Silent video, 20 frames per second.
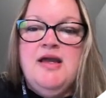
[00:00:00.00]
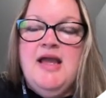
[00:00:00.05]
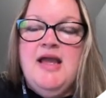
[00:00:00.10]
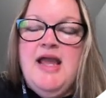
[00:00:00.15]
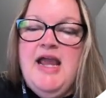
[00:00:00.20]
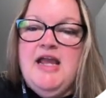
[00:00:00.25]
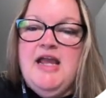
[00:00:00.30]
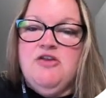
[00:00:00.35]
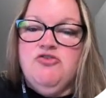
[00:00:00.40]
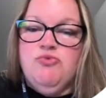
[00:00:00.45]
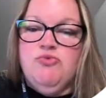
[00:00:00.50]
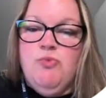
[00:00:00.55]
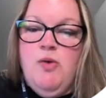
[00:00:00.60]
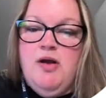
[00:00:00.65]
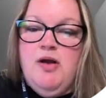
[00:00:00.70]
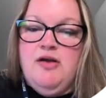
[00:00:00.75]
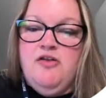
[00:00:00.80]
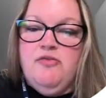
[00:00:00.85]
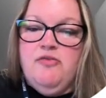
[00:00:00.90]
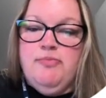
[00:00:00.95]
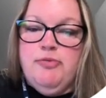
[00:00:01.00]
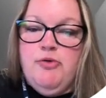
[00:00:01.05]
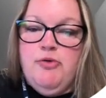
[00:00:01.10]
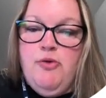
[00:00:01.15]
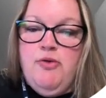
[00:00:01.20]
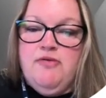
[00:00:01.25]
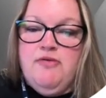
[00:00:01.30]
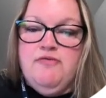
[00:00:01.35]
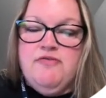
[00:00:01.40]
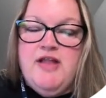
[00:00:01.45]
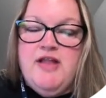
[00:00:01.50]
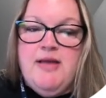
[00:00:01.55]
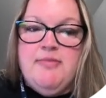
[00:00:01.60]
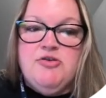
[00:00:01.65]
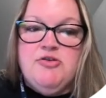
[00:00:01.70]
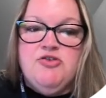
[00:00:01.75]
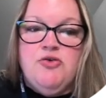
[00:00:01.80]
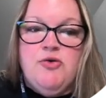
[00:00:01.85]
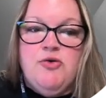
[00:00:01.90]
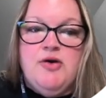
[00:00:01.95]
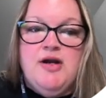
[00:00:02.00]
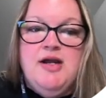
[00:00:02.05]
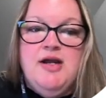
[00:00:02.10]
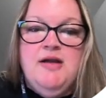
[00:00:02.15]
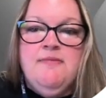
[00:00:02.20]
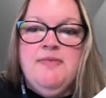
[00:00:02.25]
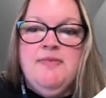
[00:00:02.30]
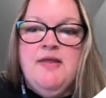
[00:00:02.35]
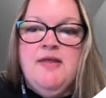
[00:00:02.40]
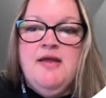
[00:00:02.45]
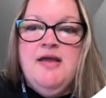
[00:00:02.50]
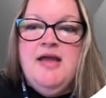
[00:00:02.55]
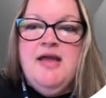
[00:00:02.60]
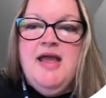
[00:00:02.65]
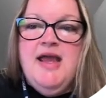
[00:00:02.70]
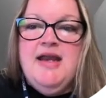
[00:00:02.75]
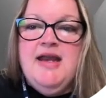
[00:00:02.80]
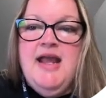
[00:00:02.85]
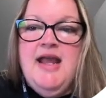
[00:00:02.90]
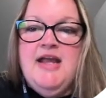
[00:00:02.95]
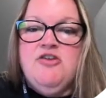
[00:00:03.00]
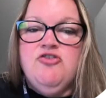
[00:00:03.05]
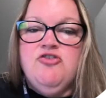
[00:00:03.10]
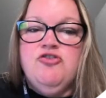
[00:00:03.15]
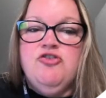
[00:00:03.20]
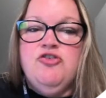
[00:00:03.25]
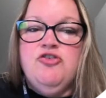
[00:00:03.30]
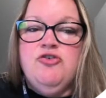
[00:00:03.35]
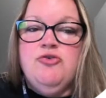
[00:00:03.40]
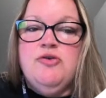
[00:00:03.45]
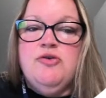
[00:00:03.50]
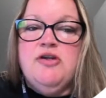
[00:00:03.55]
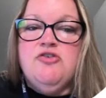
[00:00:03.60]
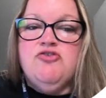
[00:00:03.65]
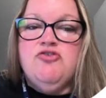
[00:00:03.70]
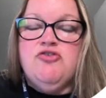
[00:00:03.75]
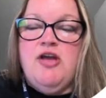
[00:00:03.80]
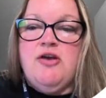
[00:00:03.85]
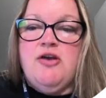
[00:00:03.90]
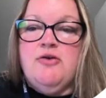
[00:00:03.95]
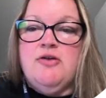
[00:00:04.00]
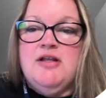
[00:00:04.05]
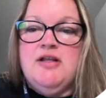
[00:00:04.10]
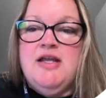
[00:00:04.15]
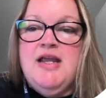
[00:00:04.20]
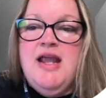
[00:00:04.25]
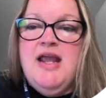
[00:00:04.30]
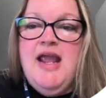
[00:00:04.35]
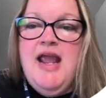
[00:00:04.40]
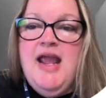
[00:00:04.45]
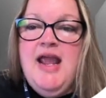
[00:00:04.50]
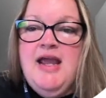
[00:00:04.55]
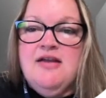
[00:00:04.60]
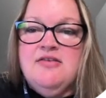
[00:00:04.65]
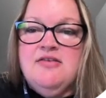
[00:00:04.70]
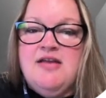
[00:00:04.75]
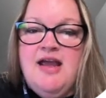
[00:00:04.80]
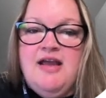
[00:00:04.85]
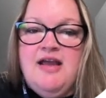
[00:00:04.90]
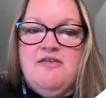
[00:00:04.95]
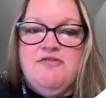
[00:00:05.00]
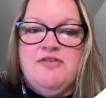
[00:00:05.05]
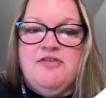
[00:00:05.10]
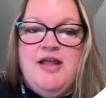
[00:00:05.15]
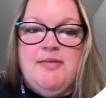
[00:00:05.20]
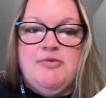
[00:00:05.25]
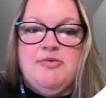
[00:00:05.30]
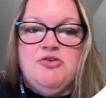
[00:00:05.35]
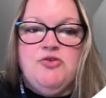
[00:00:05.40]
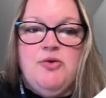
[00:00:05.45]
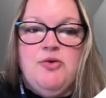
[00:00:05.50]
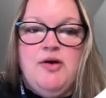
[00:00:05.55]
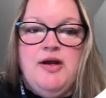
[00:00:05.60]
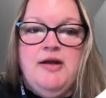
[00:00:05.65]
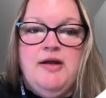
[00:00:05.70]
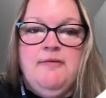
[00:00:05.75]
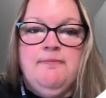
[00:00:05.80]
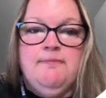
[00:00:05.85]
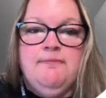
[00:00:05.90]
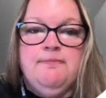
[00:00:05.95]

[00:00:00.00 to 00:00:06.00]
H1 is pro-inflammatory and H2 is generally anti-inflammatory.